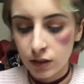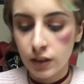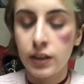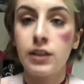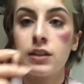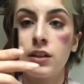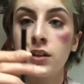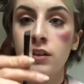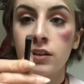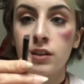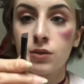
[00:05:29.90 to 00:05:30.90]
like
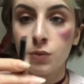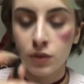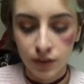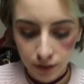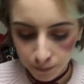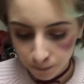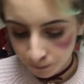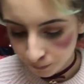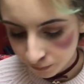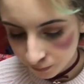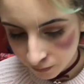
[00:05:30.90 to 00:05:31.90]
this one.
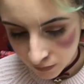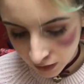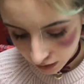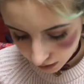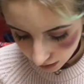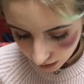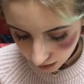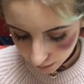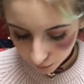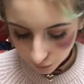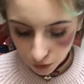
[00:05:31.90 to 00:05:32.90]
And
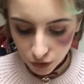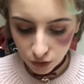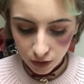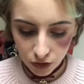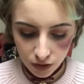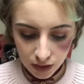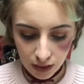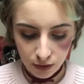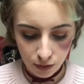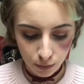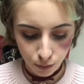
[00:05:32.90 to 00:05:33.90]
I'm first going to
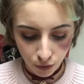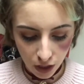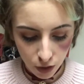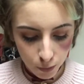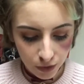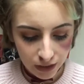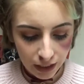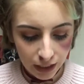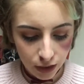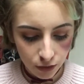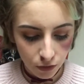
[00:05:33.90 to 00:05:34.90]
take some brown, but
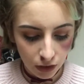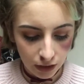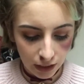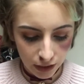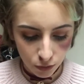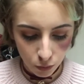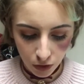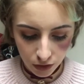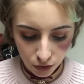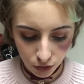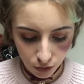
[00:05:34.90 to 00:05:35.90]
kind of a light
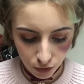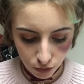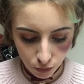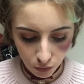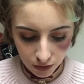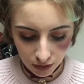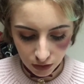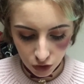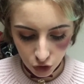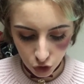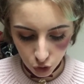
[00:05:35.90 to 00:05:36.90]
one. Don't use one
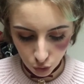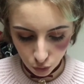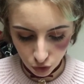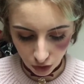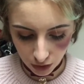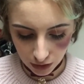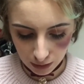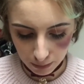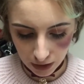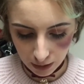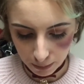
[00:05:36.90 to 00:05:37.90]
that's too dark,
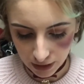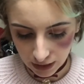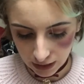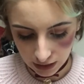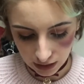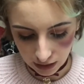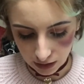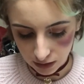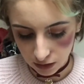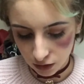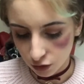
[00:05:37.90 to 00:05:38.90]
in my opinion.
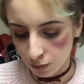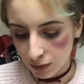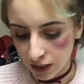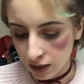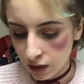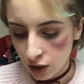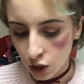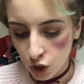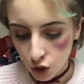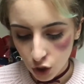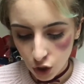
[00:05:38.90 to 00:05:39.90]
It's gonna be,
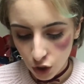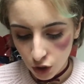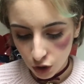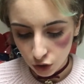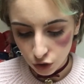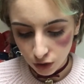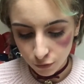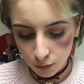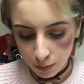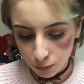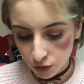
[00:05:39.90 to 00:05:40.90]
because you have to
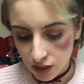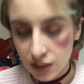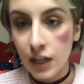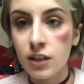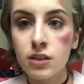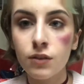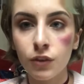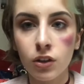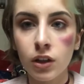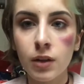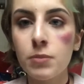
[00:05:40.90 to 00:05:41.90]
be precise for
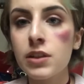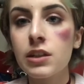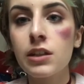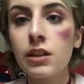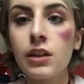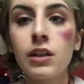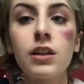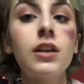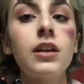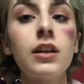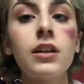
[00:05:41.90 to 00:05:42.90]
the lips.
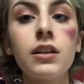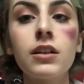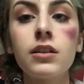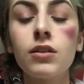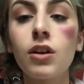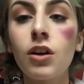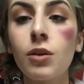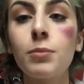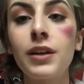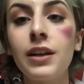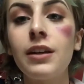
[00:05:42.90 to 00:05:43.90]
You
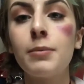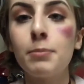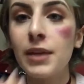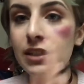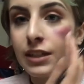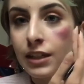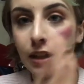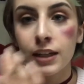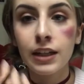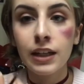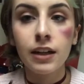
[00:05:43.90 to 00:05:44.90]
can't be messy
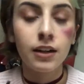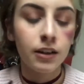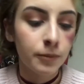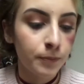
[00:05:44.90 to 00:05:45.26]
like here.